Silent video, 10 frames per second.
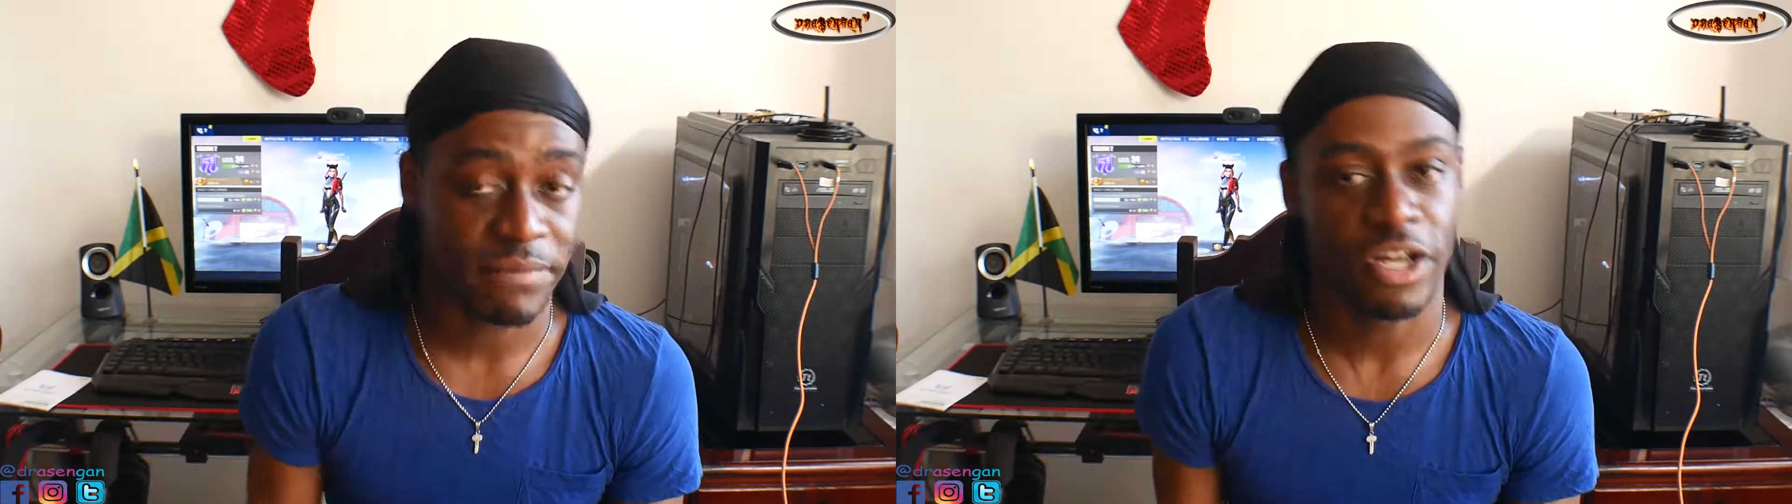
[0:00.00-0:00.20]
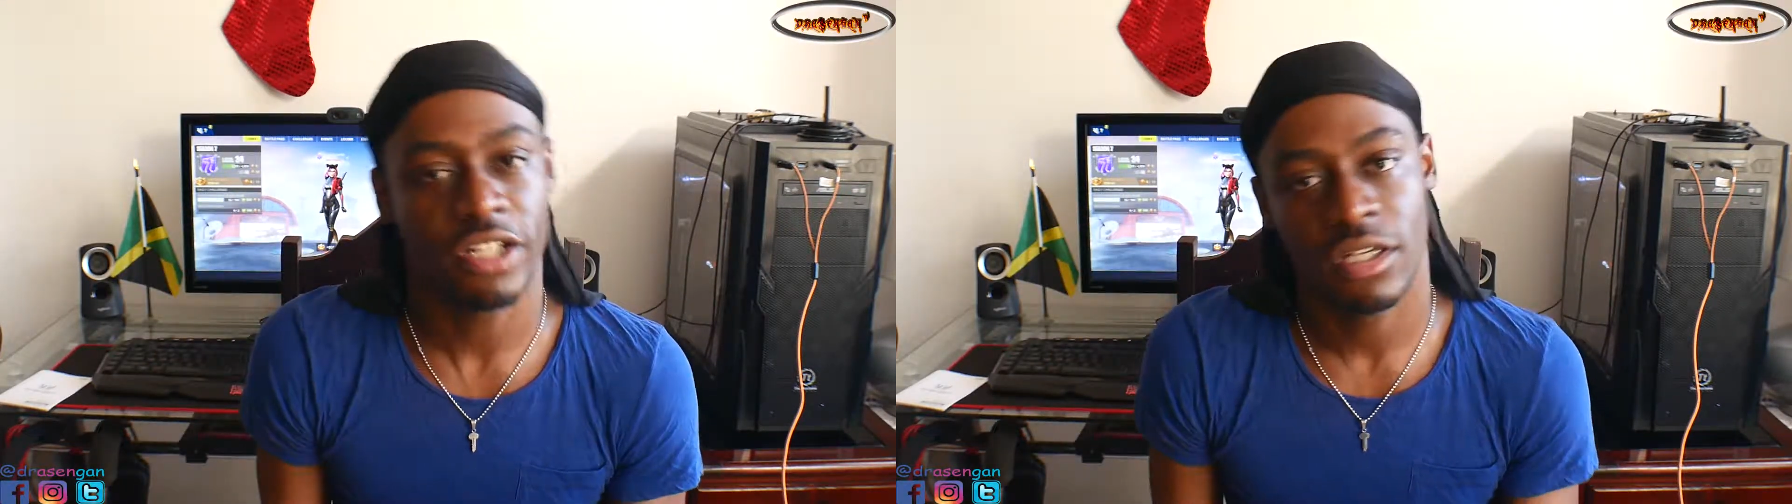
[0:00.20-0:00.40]

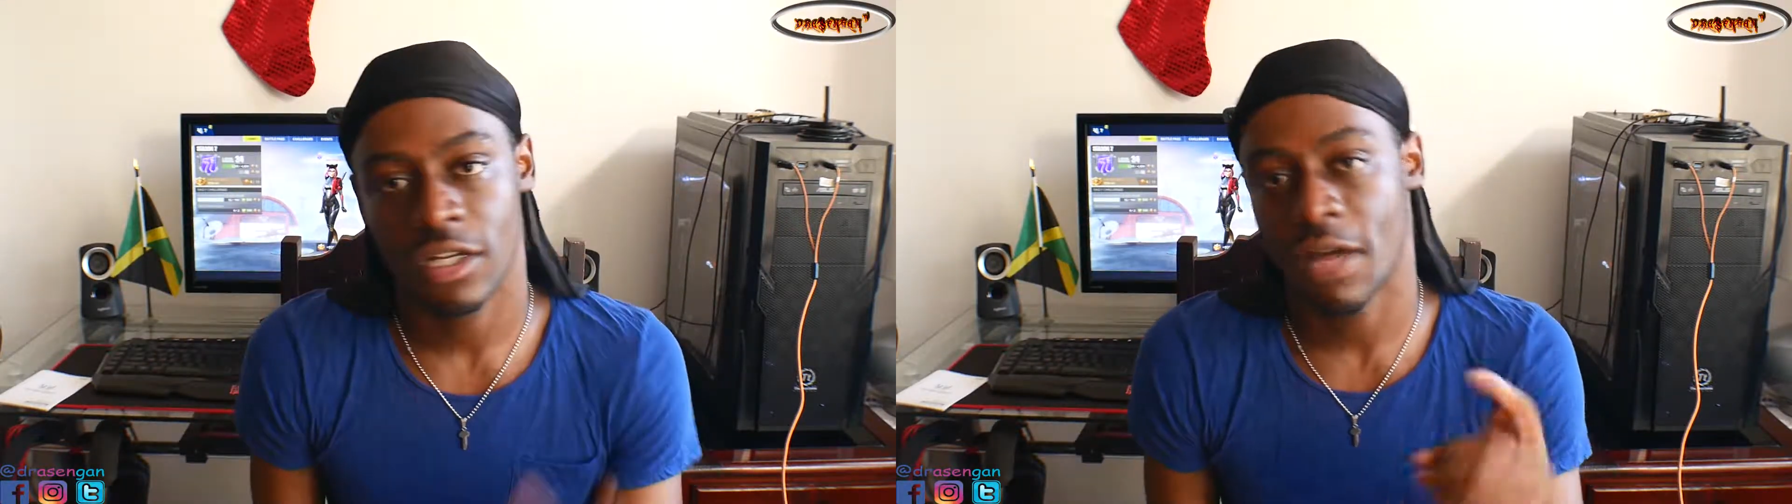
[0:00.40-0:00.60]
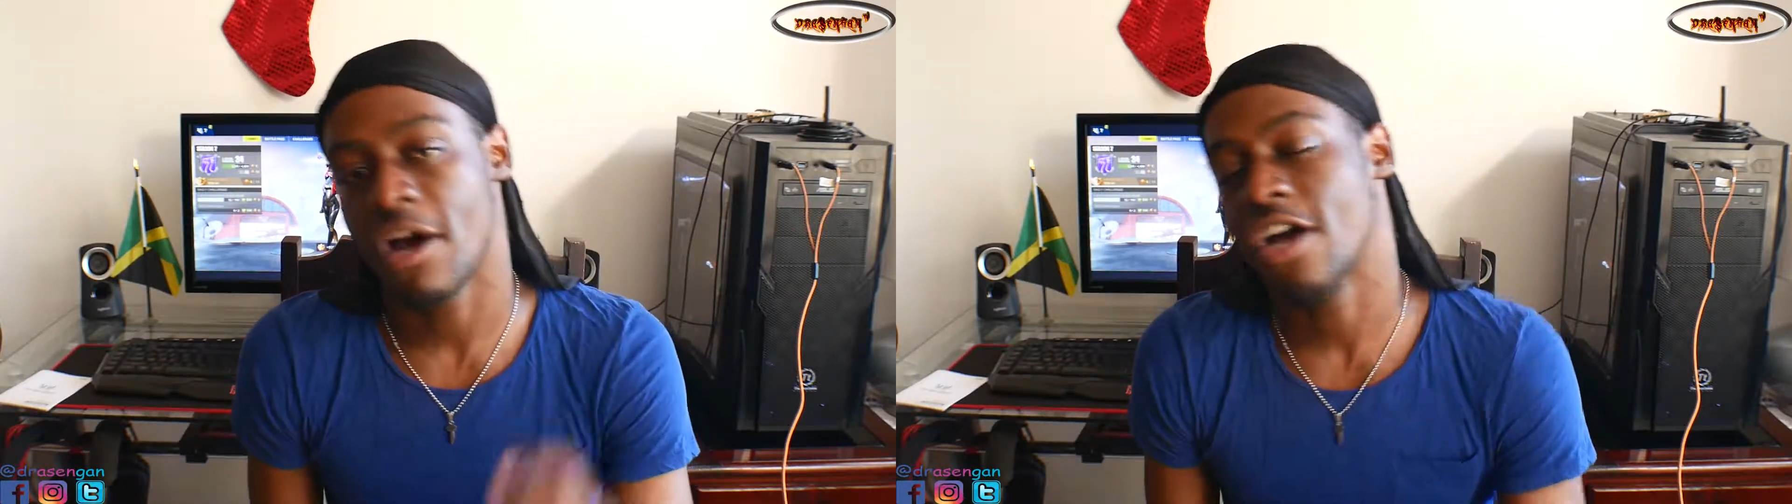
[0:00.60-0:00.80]
but
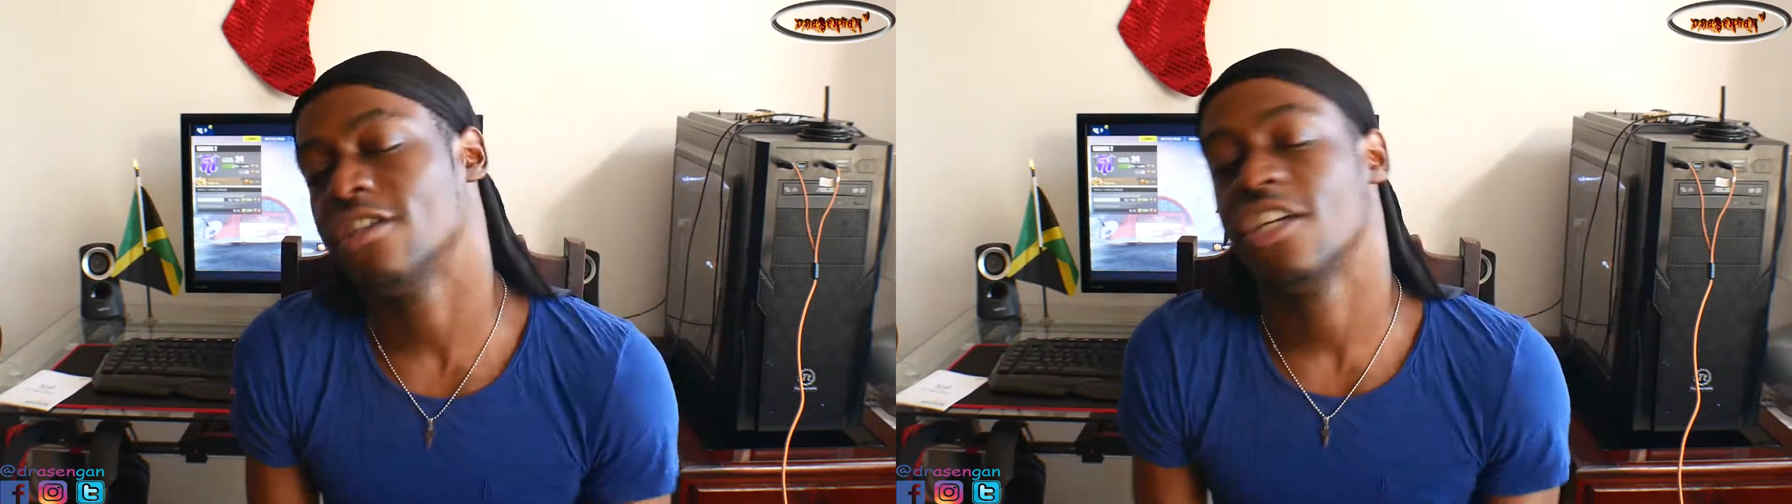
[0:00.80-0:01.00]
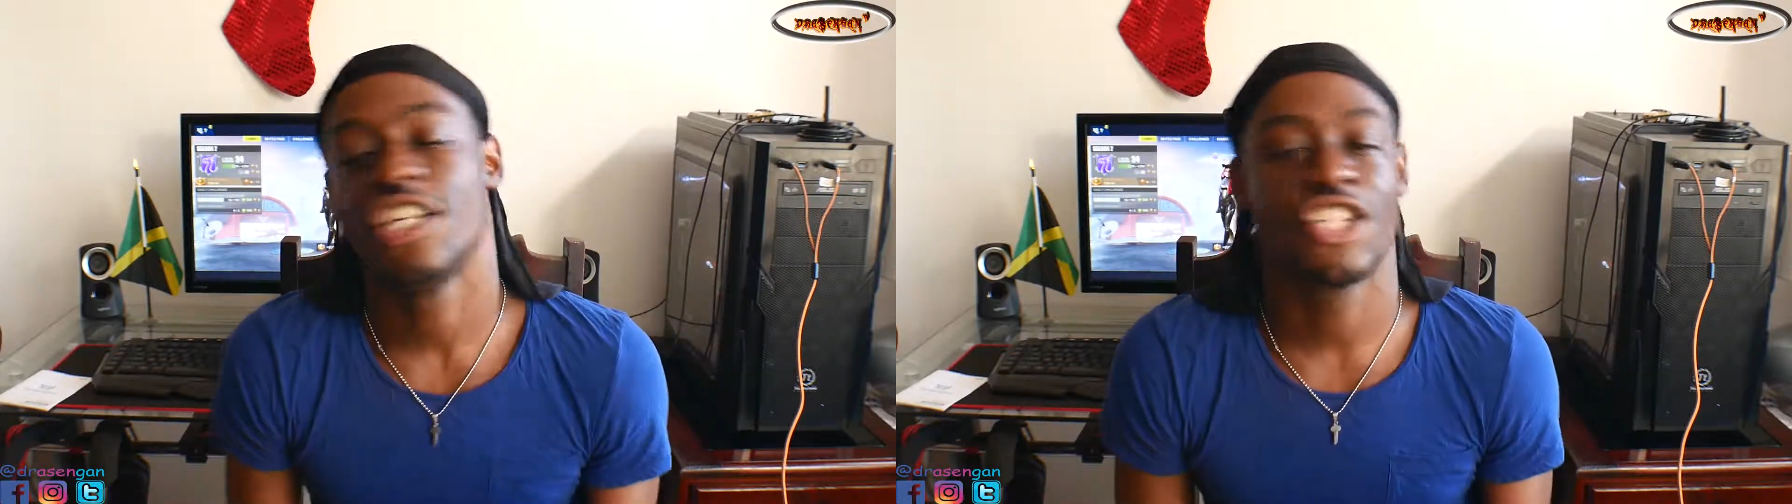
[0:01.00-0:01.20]
come on,
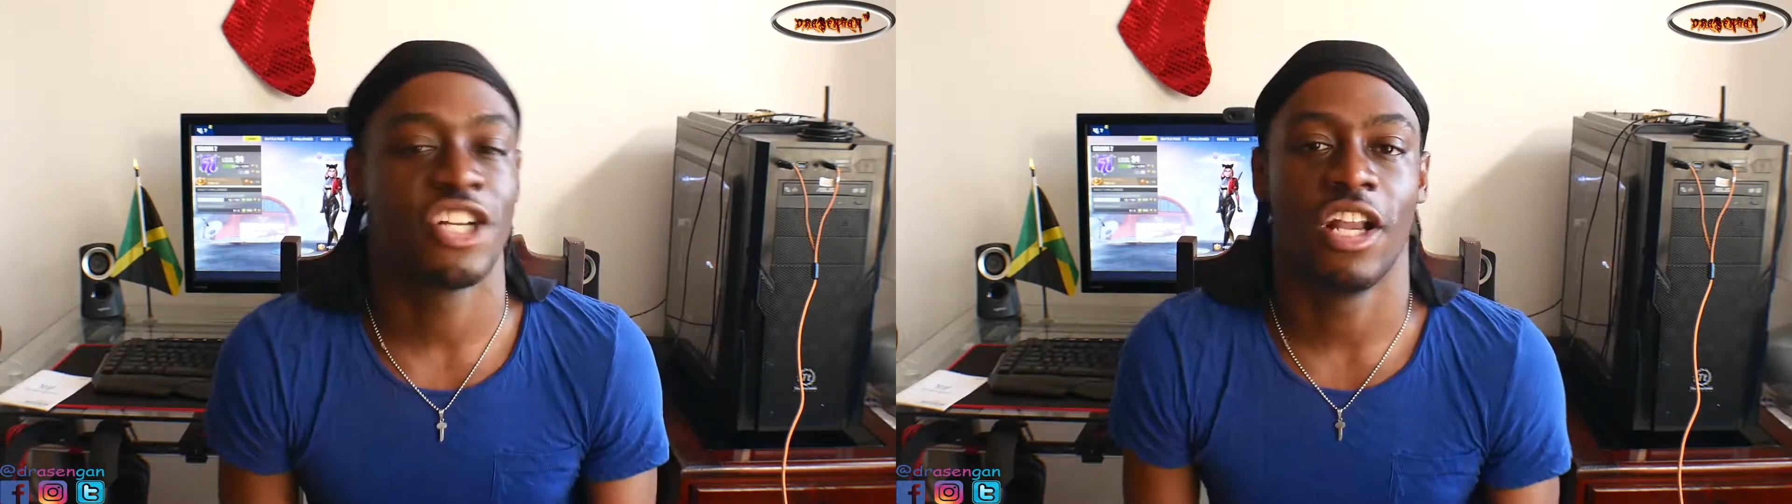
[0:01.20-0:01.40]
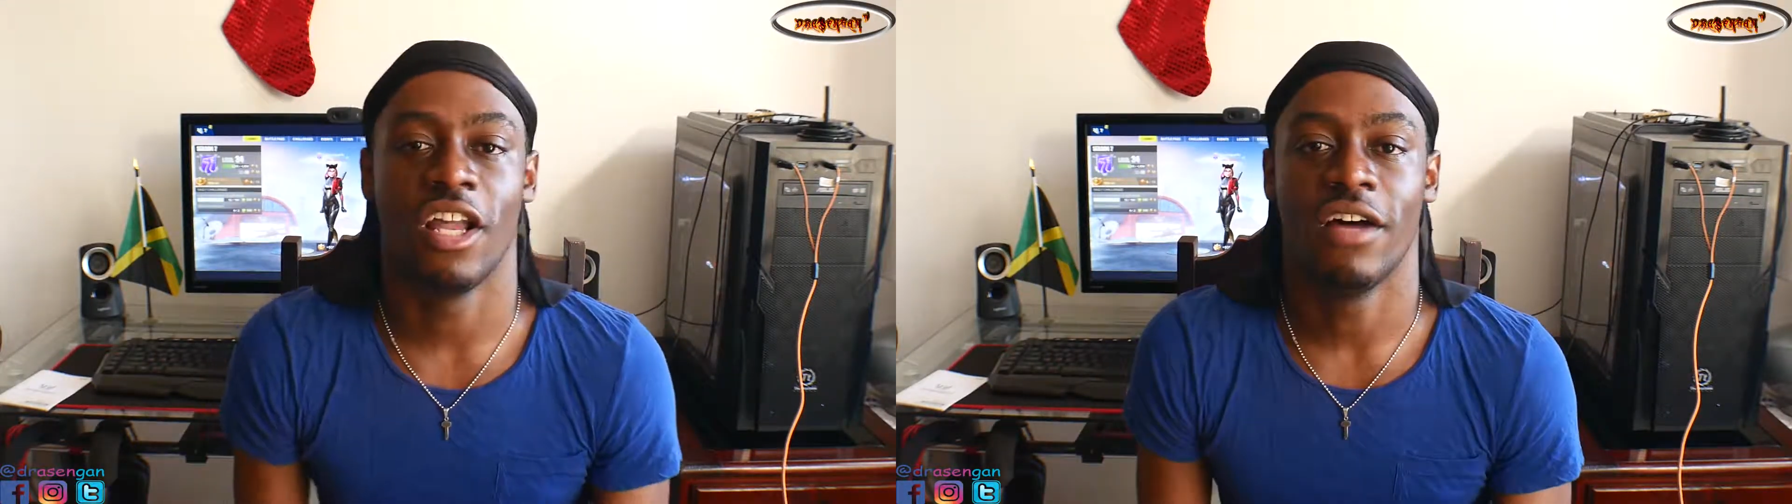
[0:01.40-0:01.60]
share the
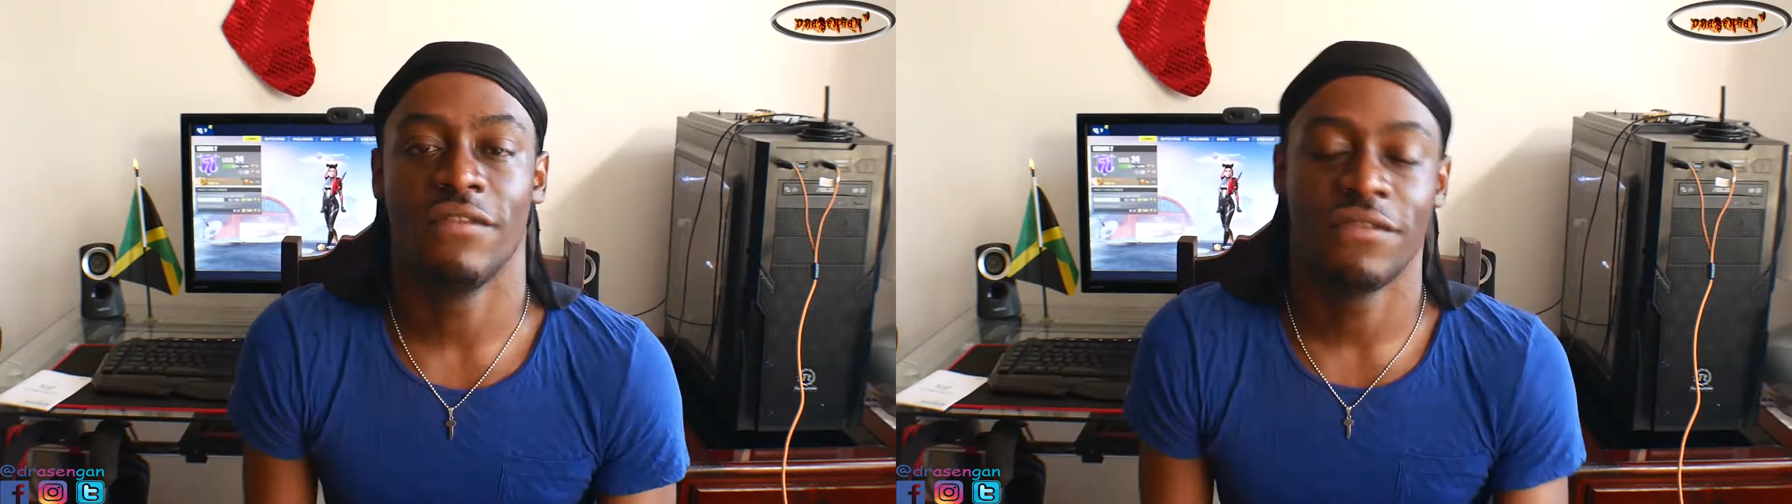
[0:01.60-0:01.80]
love.